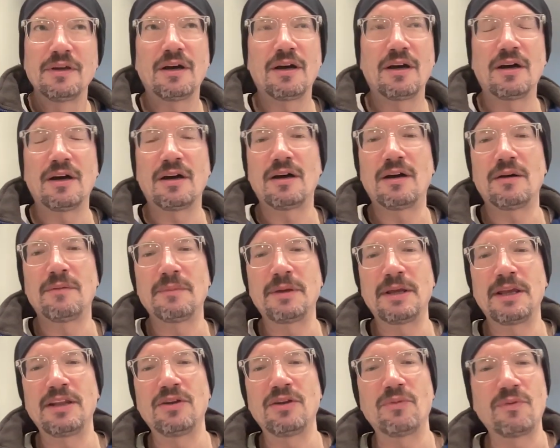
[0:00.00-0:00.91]

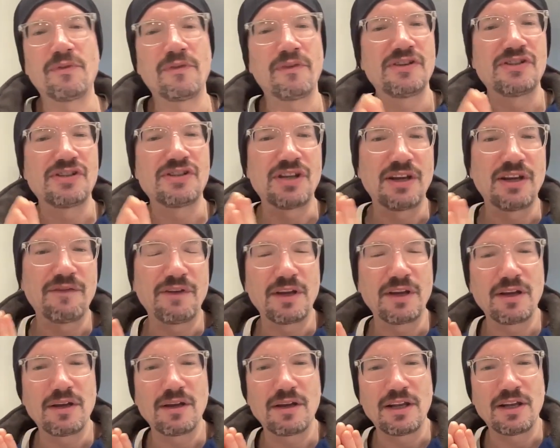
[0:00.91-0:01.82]
in the
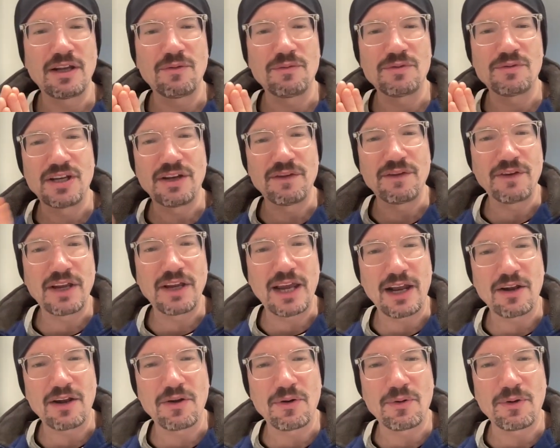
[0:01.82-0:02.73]
receiving
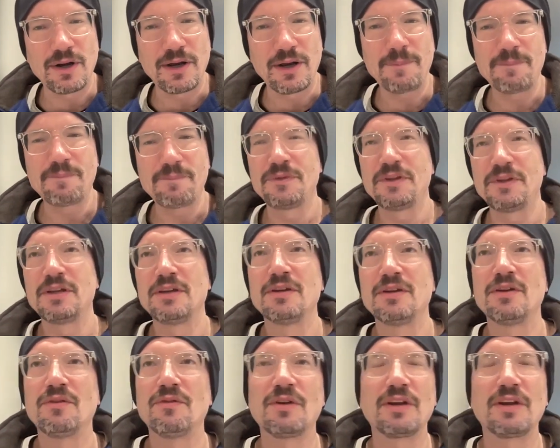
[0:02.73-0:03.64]
category.
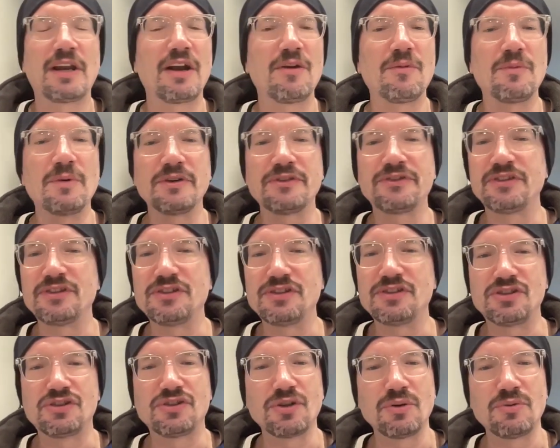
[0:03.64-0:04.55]
Garrett
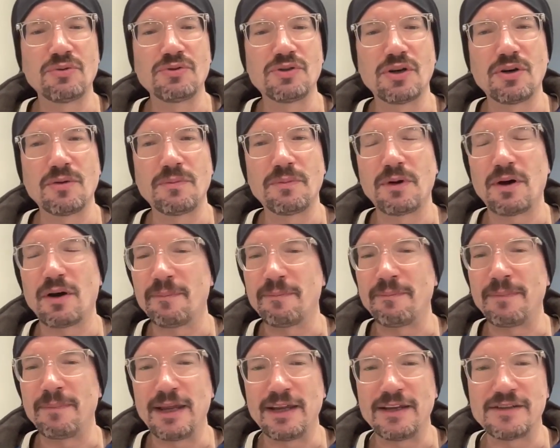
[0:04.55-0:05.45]
Wilson's so dope,
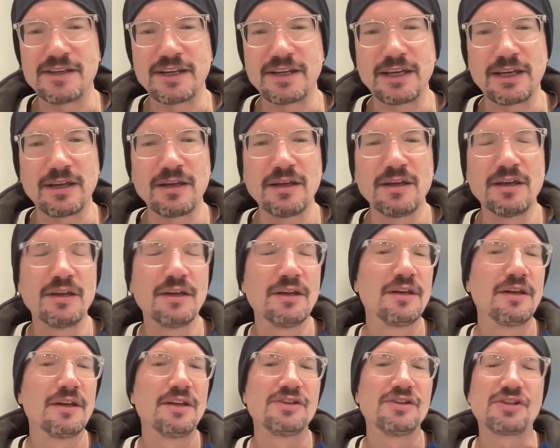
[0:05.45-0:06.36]
amazing.
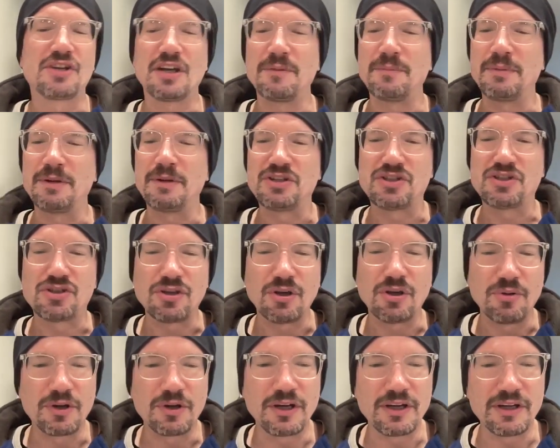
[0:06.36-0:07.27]
It's gonna be
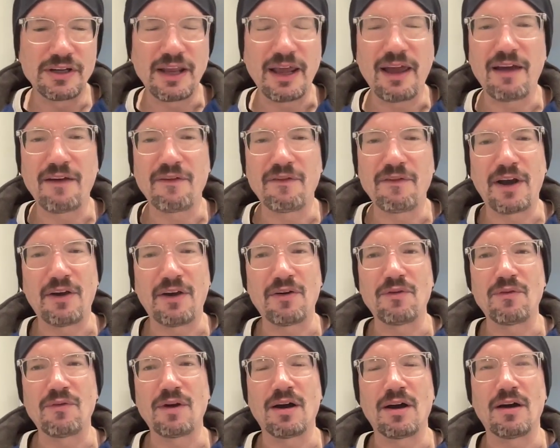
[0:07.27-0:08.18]
so good to have
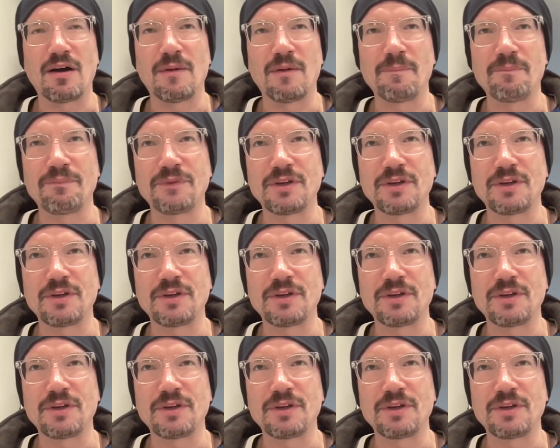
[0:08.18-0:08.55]
Aaron ah